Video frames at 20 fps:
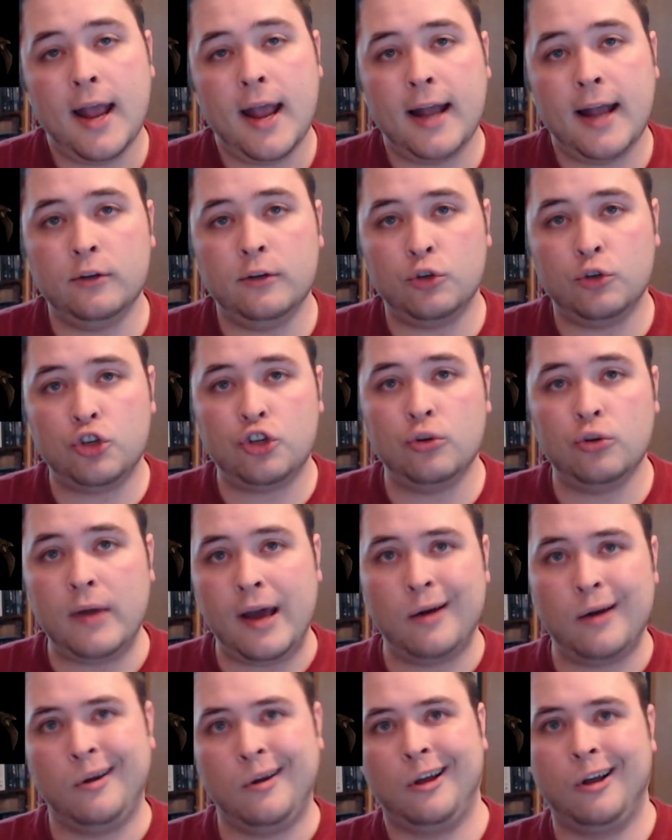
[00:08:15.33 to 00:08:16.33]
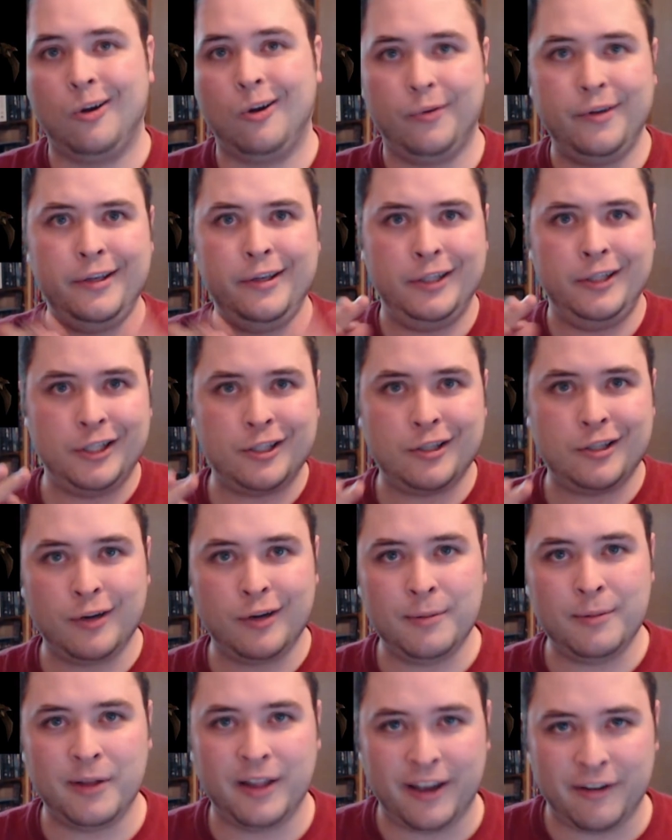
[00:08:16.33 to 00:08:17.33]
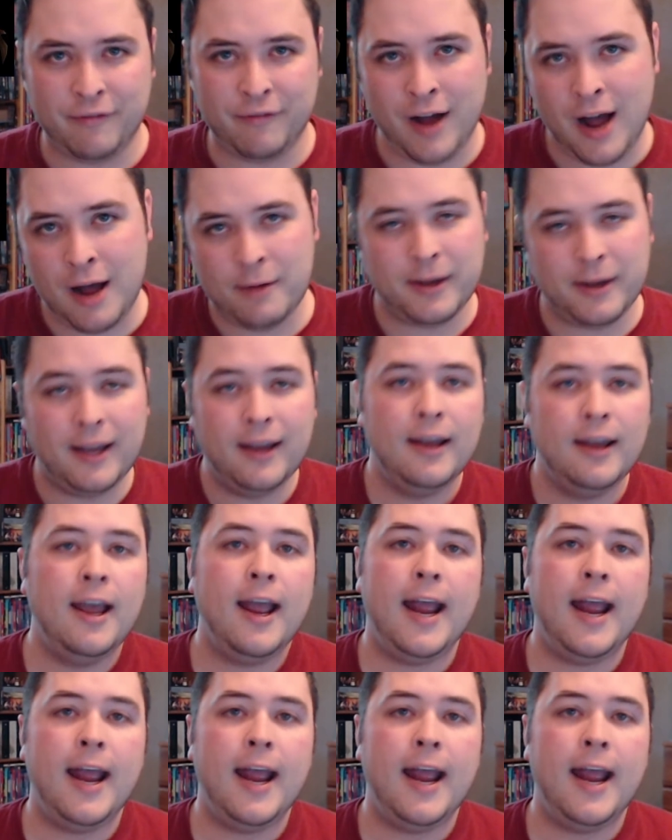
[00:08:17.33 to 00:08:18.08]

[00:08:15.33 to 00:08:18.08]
and you shoot out a green stream of like vomit,